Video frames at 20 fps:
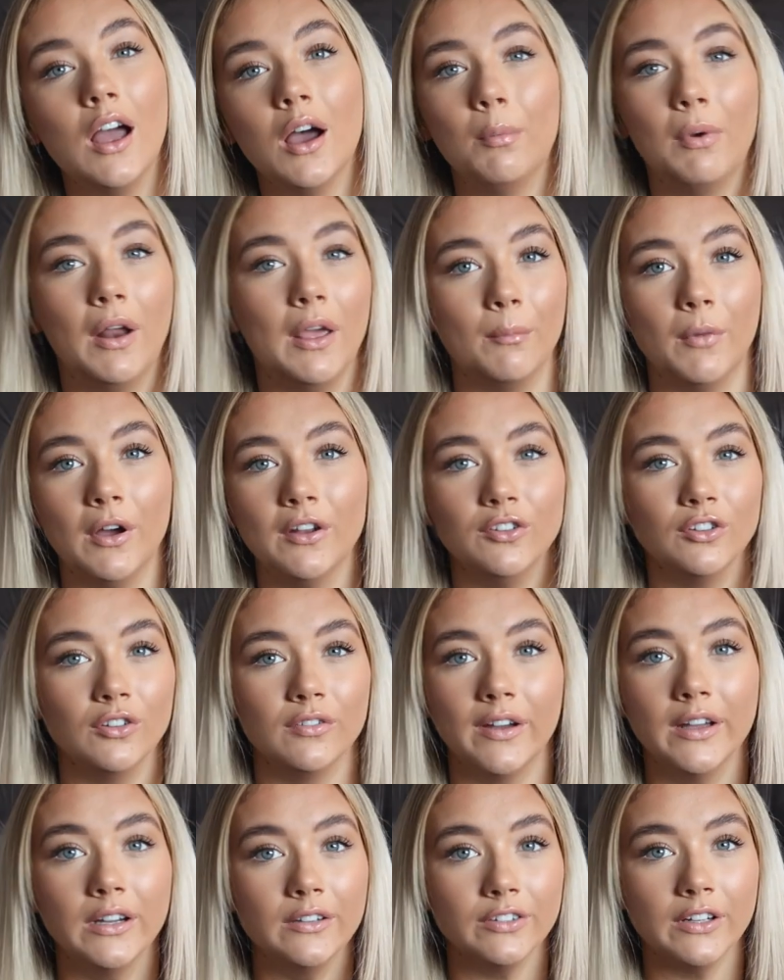a plain white
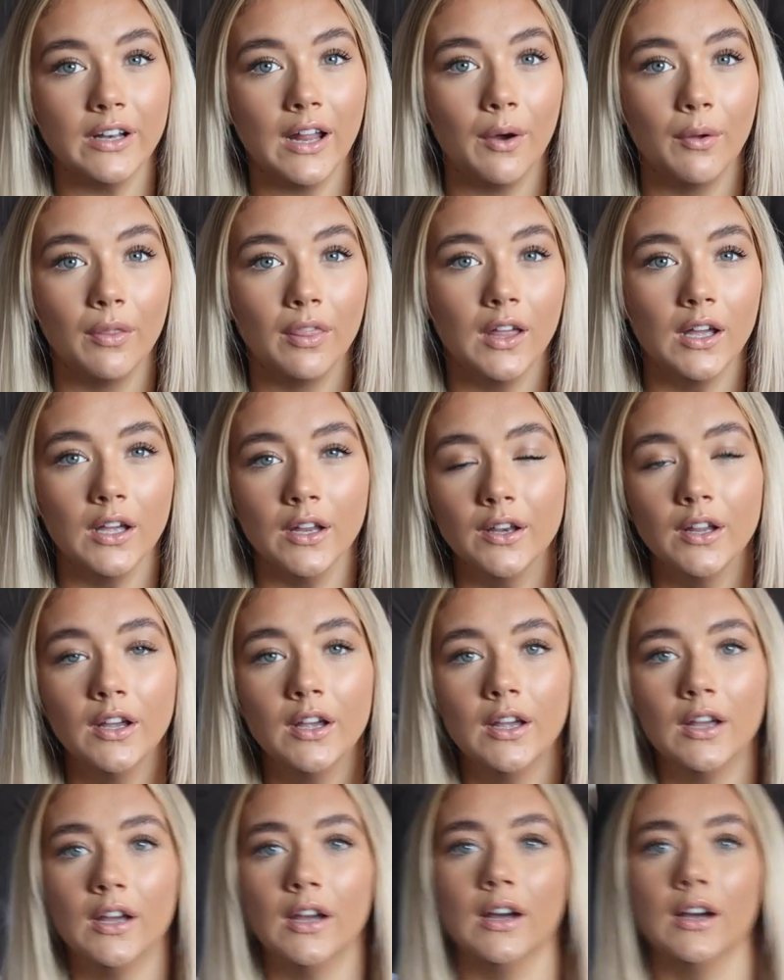duvet every now and
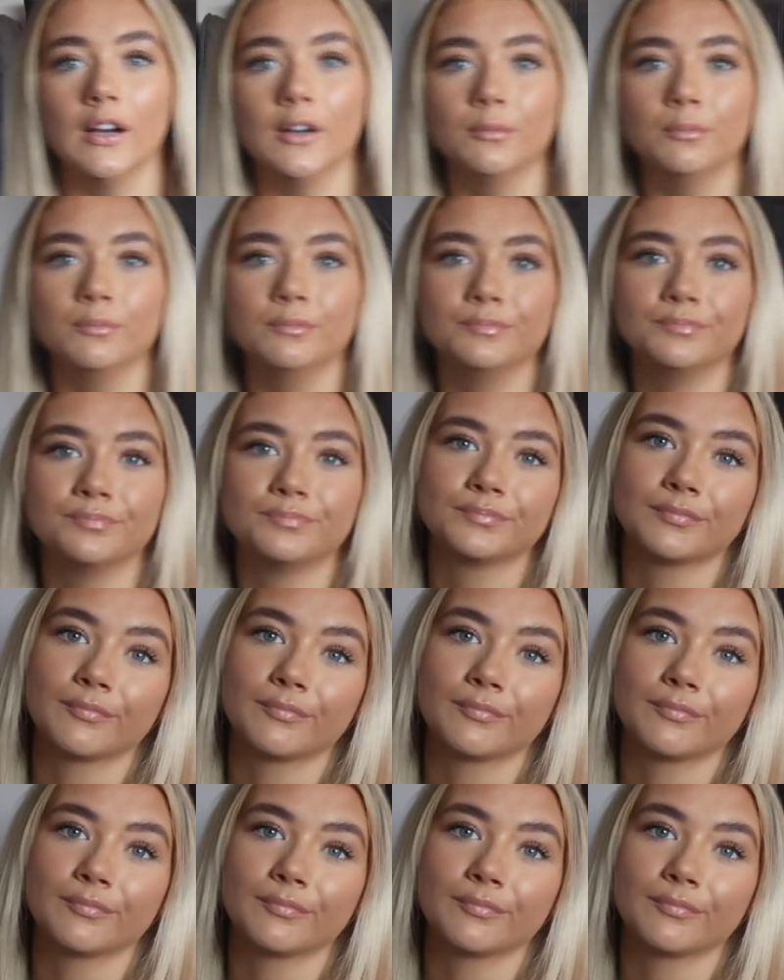then.